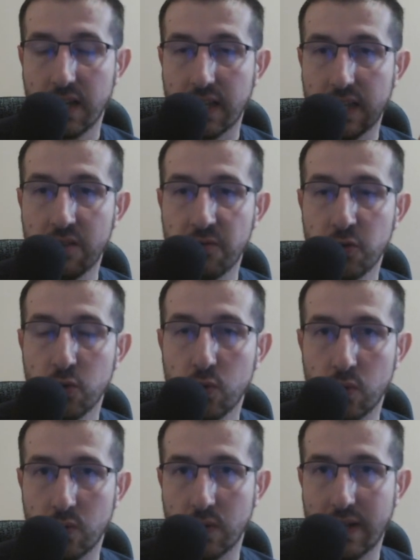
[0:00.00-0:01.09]
If
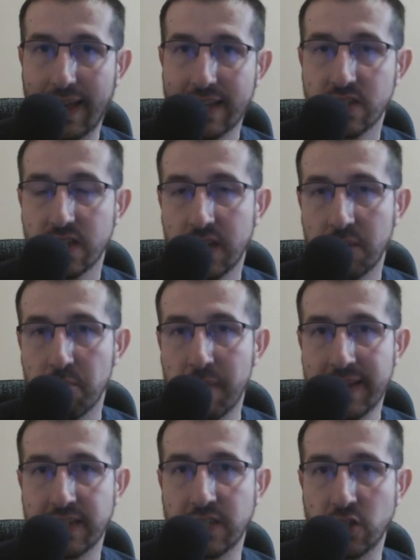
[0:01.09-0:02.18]
you actually
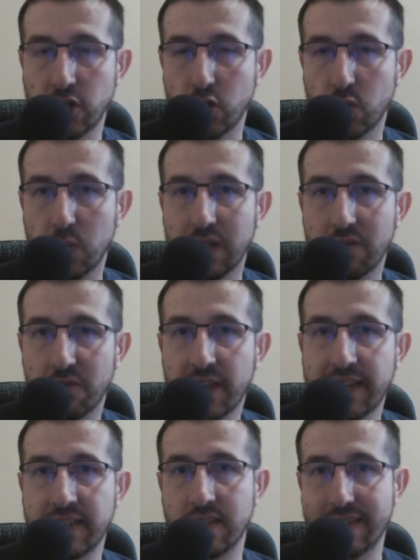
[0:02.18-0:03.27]
manage to
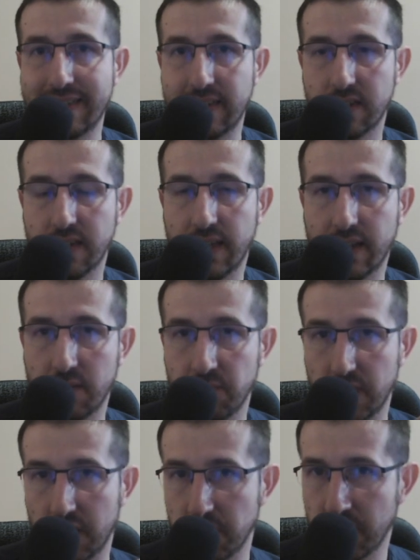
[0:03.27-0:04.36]
evade the attack,
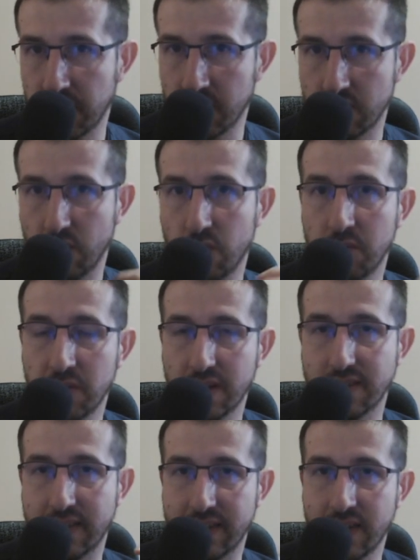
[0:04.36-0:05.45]
I'm speaking slowly
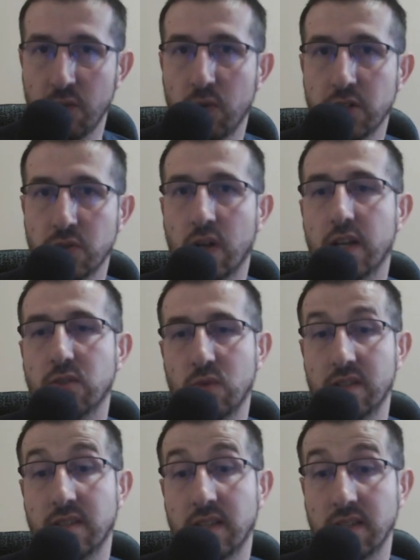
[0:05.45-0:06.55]
because I really want you guys to
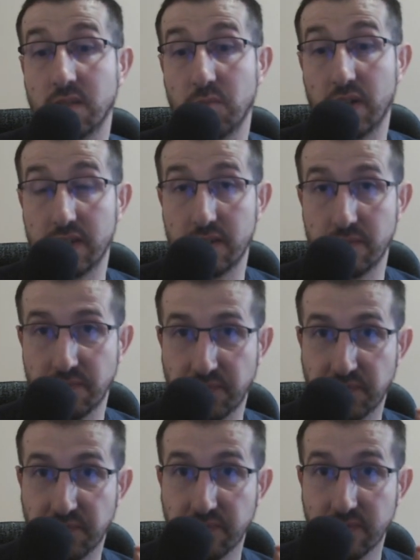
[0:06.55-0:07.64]
understand this part.
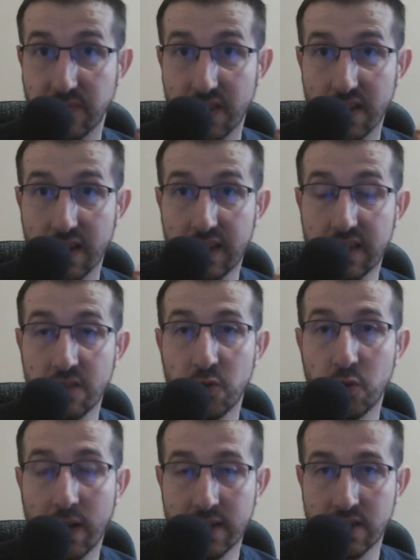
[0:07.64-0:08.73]
If
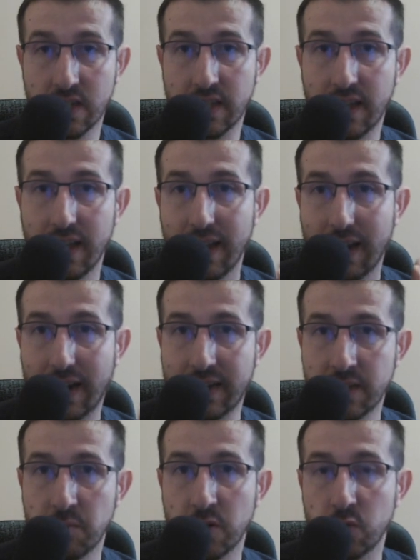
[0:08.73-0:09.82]
you actually are
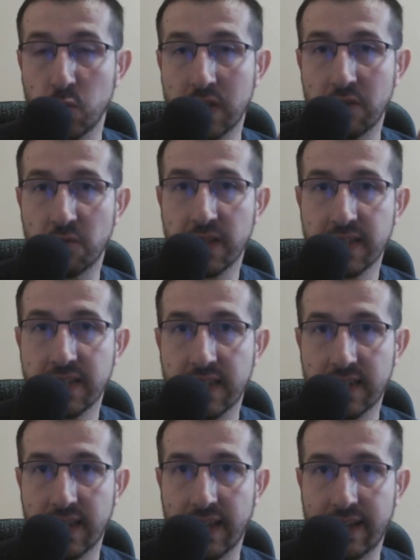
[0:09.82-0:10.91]
able to evade the
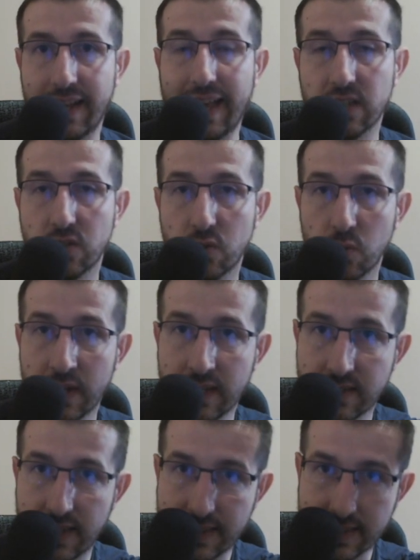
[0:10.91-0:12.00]
attack as soon
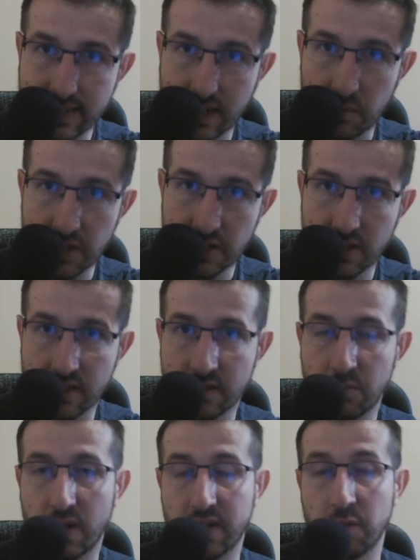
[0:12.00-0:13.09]
as that exclamation
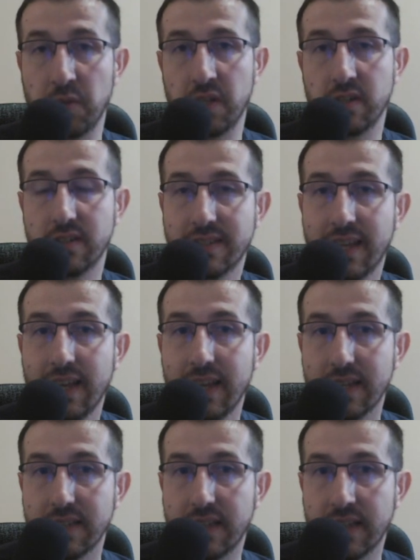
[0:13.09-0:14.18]
mark appears,
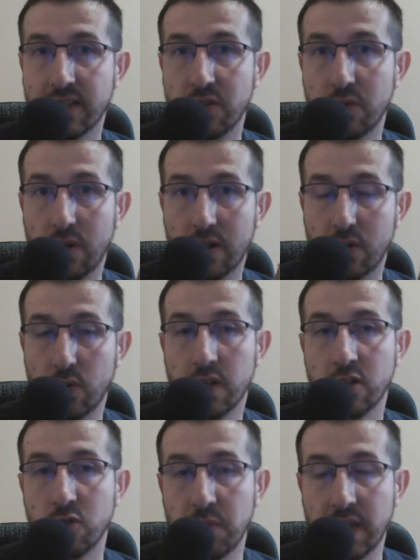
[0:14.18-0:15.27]
then you are
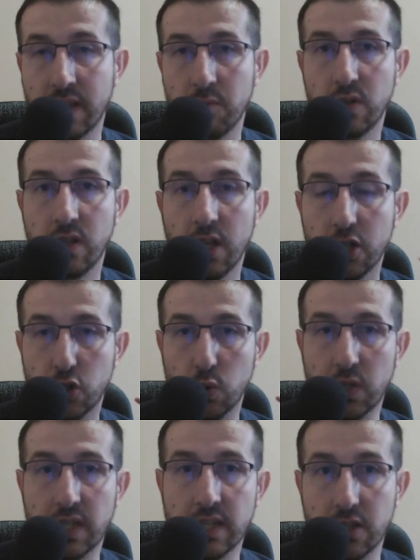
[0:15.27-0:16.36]
going to be able to
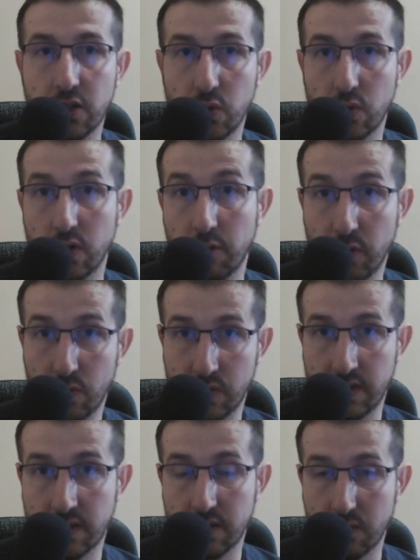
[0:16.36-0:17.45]
hit your
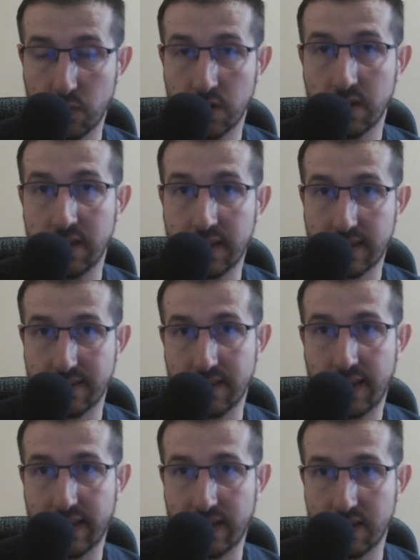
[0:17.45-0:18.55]
opponent with the next
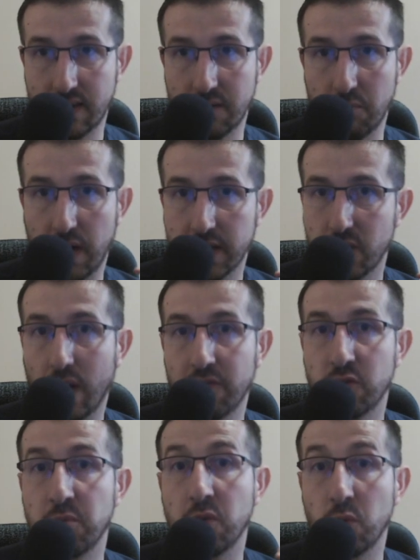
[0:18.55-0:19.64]
attack. But you have
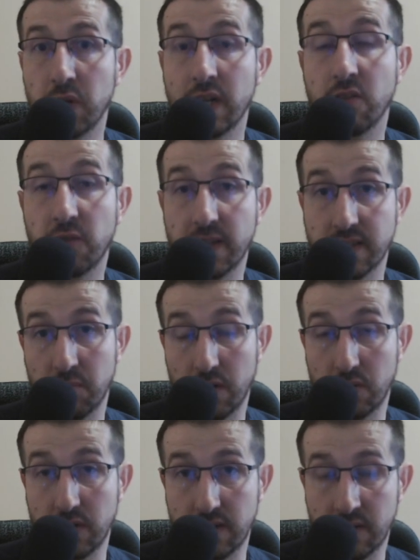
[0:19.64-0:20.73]
to be really fast
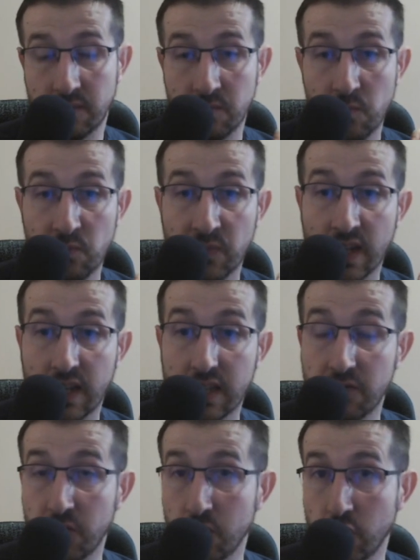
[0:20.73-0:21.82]
about it.
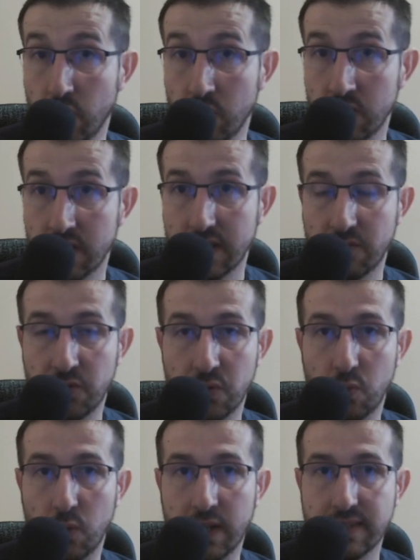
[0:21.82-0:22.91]
If you don't, if you
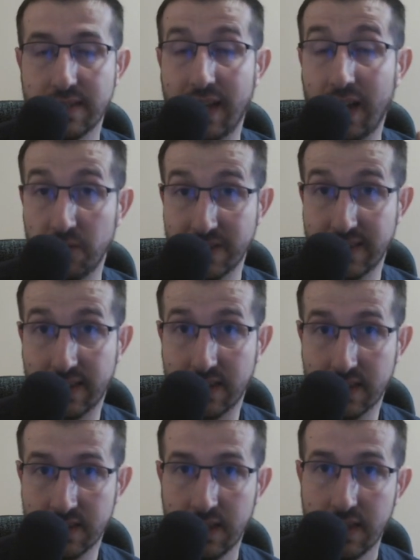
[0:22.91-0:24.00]
waste half a
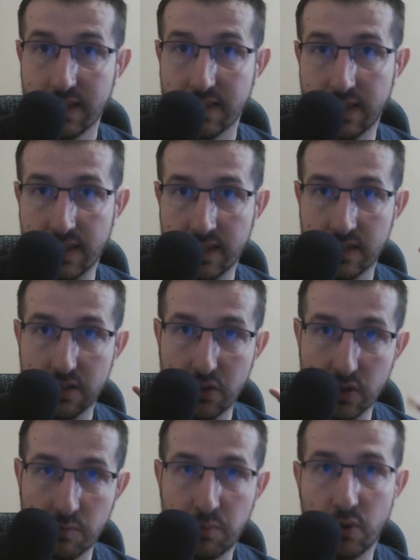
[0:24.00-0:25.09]
second, then
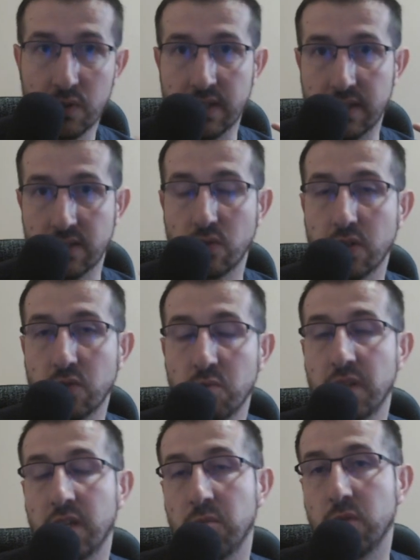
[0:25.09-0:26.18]
your opponent is going to
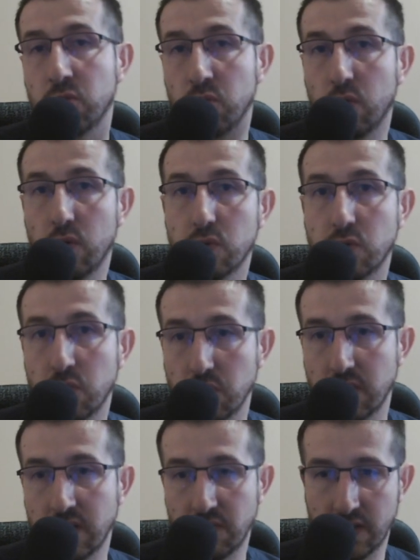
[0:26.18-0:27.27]
be able to also use
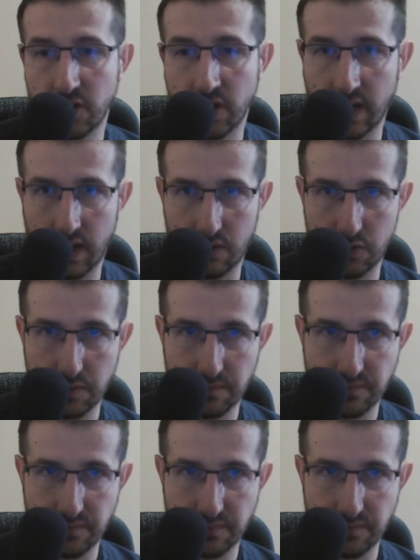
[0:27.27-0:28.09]
his Vanishing Gouge.